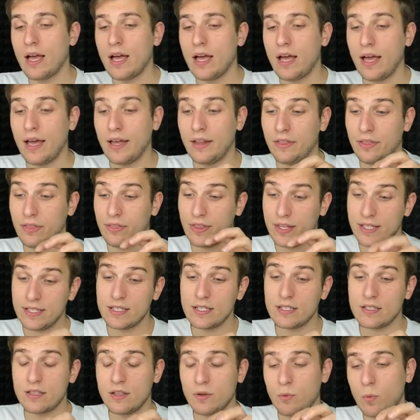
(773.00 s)
And this
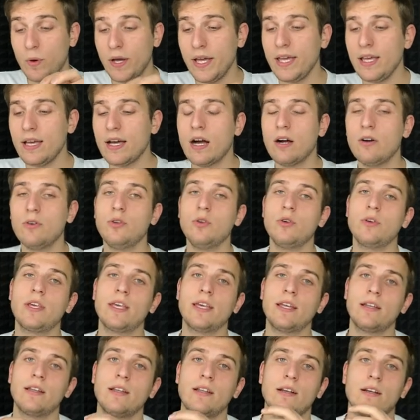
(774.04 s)
is the way how you
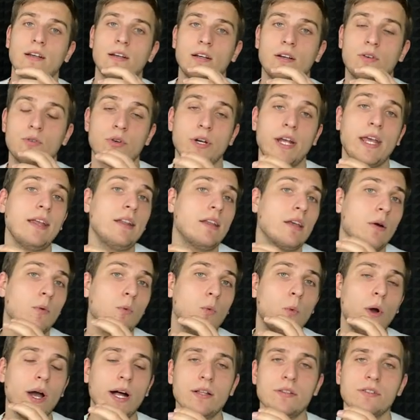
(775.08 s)
can create a
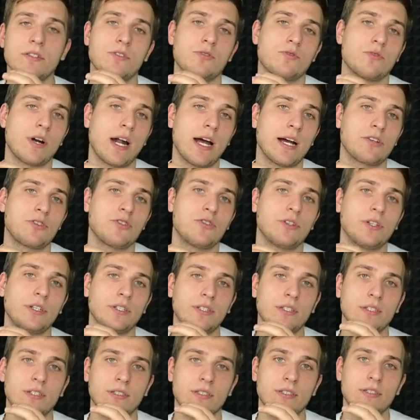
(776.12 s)

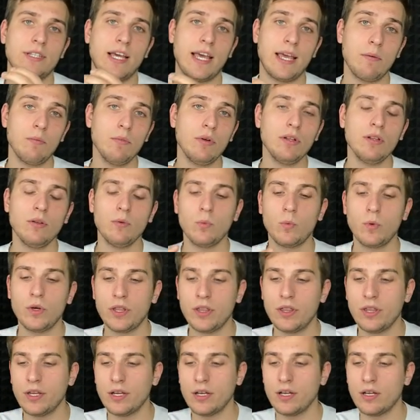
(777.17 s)
well-structured table
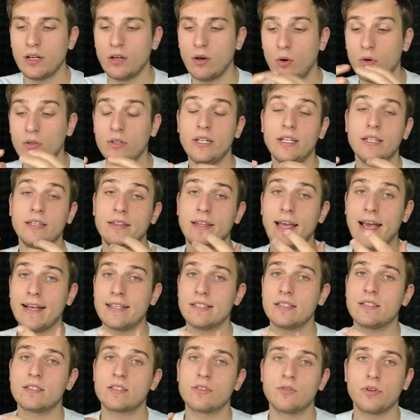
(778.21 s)
with the only
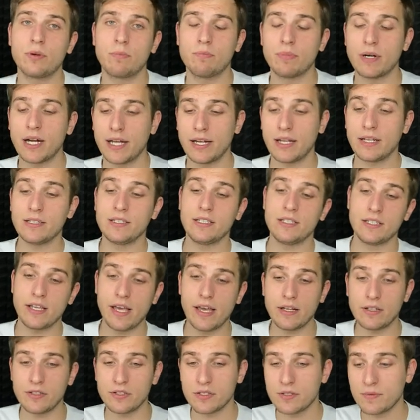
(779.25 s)
necessary product
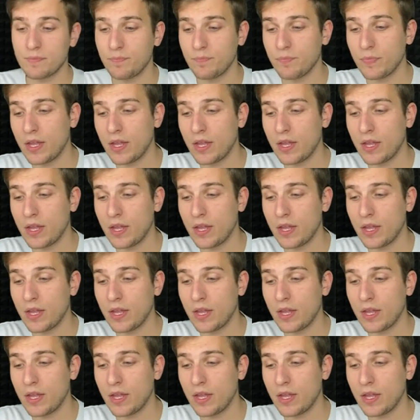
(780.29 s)
details.